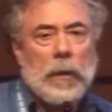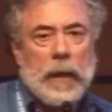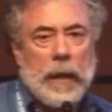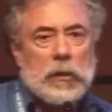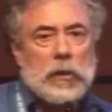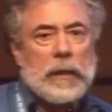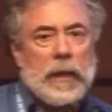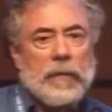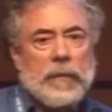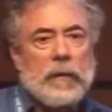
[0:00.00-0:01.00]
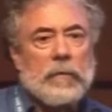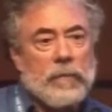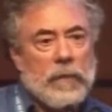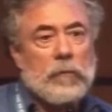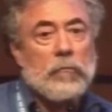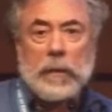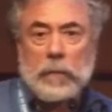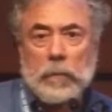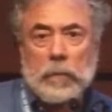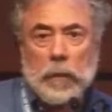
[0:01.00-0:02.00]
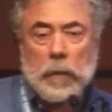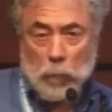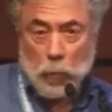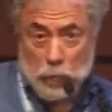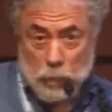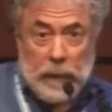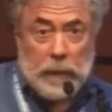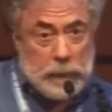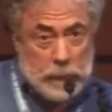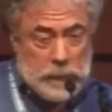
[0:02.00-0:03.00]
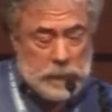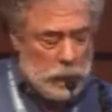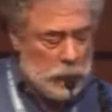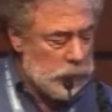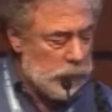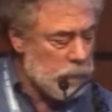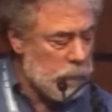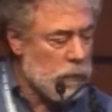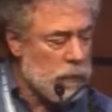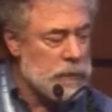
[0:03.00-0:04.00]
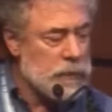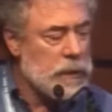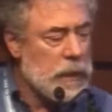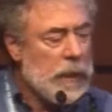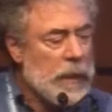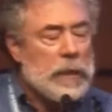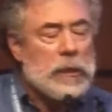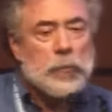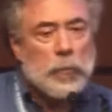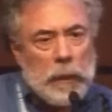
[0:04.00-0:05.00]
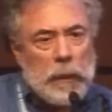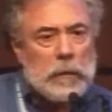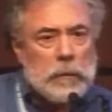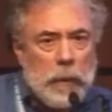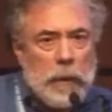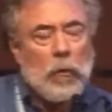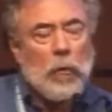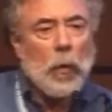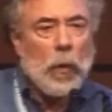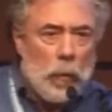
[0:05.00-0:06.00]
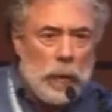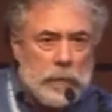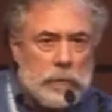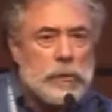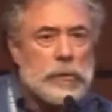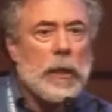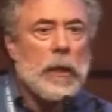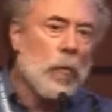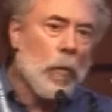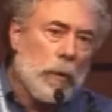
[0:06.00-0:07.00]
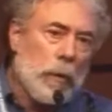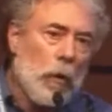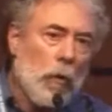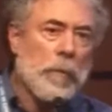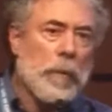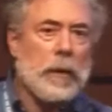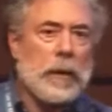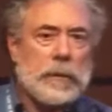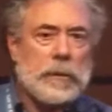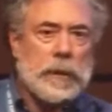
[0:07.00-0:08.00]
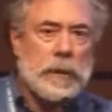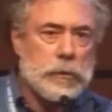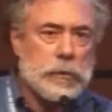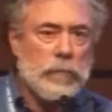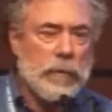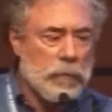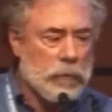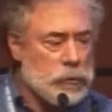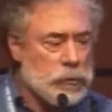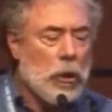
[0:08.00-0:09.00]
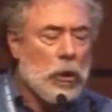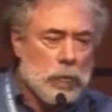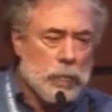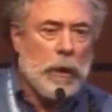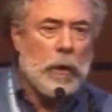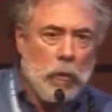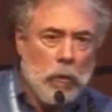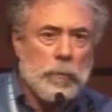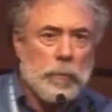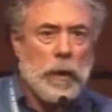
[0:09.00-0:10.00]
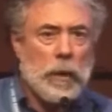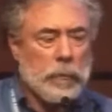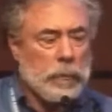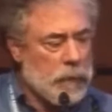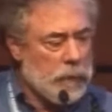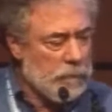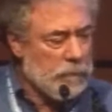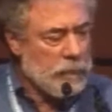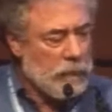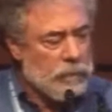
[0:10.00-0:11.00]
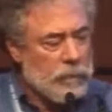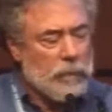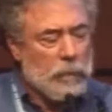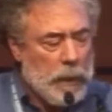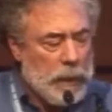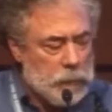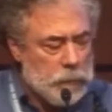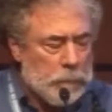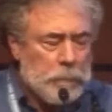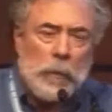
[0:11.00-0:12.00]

actually, I think, affect rather more directly than some of those other causes, is bringing to bear what we understand, what we know about landscapes and rivers to bear on the problem of river management.